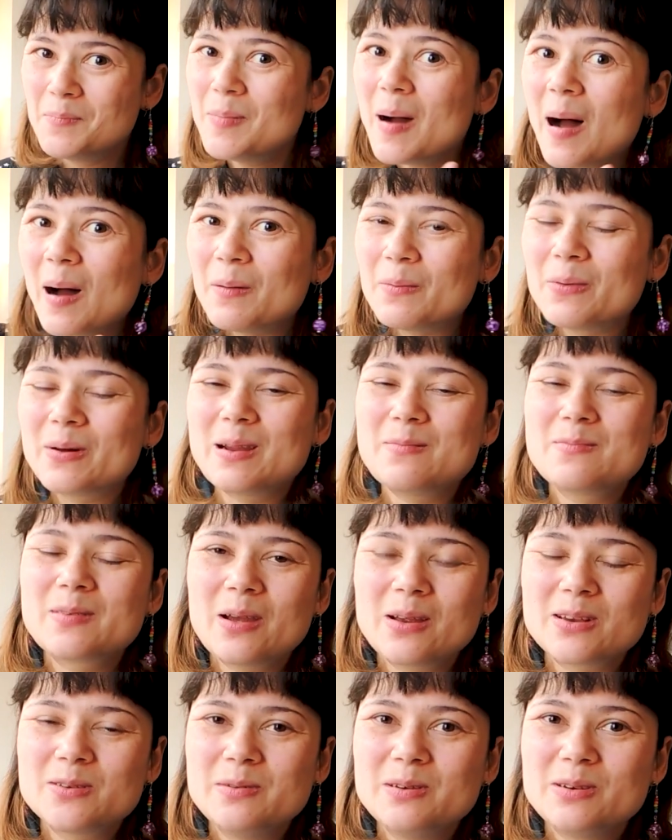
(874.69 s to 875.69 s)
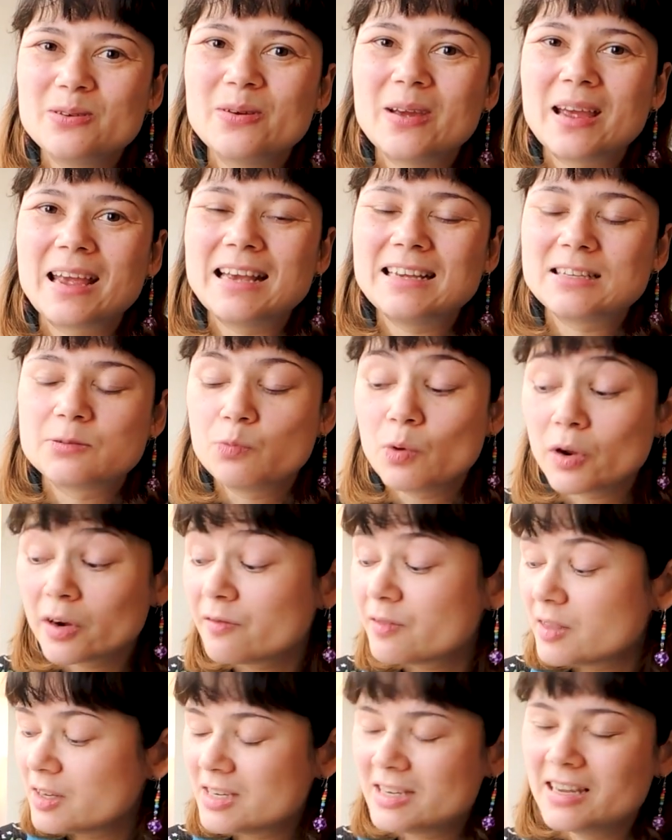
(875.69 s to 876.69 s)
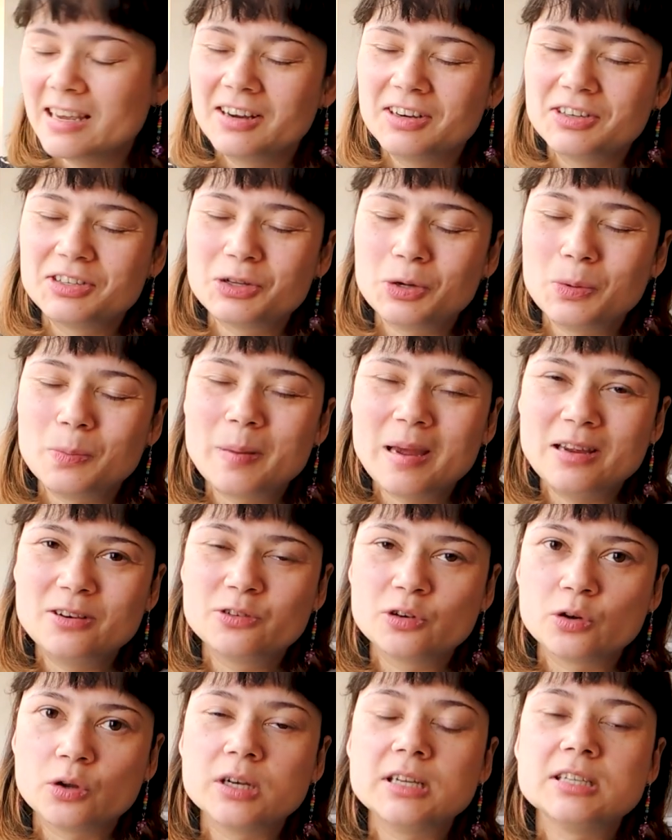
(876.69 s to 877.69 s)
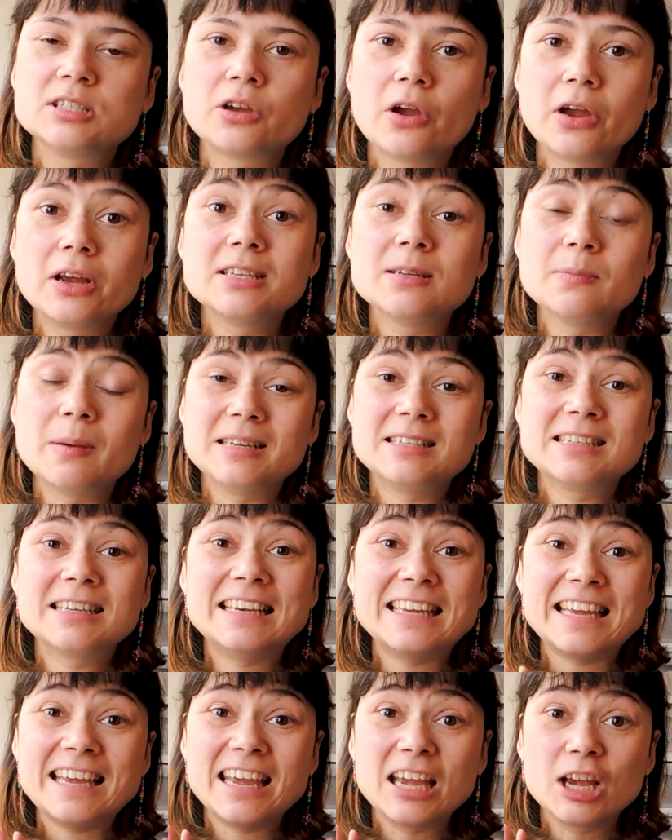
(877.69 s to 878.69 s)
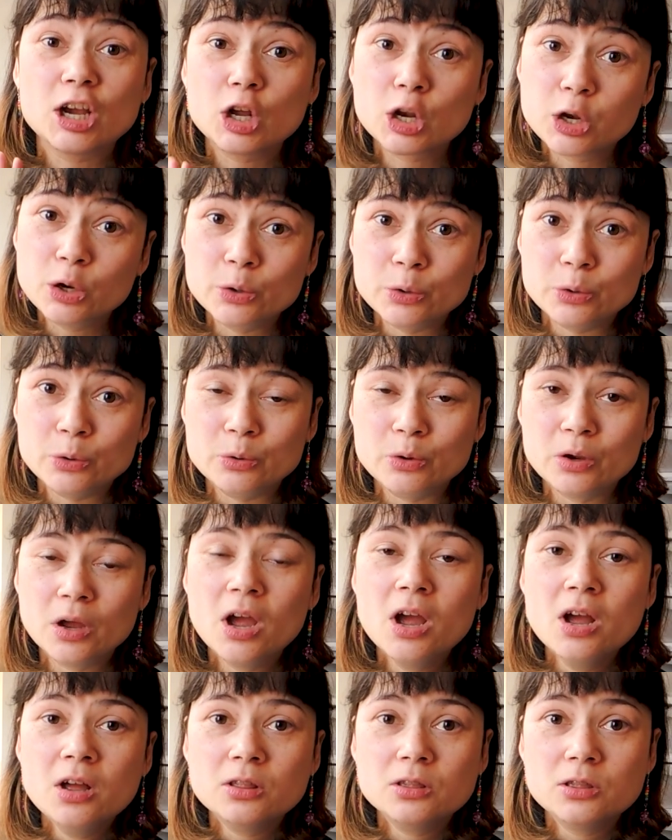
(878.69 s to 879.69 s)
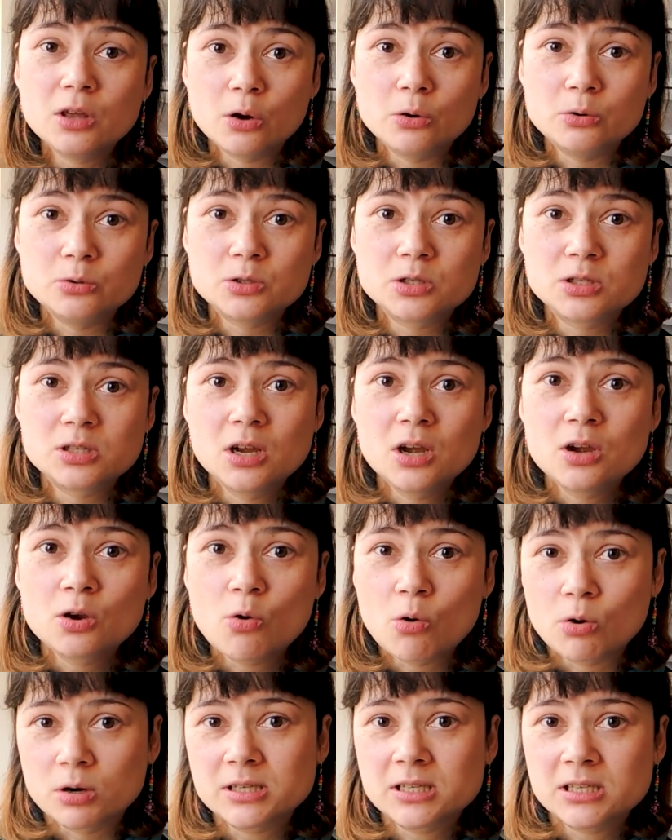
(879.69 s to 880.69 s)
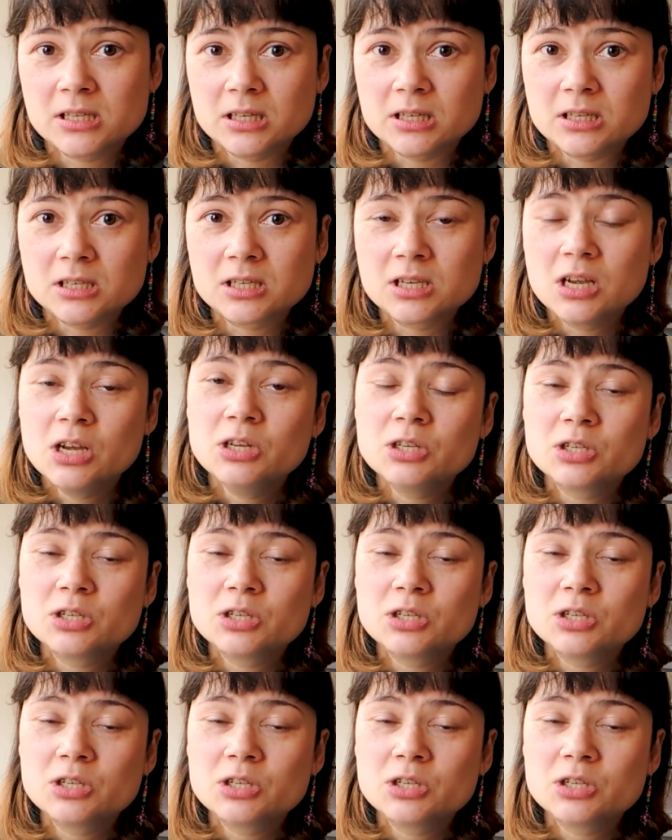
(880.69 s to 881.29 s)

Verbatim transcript: But what I'm going to be doing is one of the tiers on Patreon is going to basically include those courses.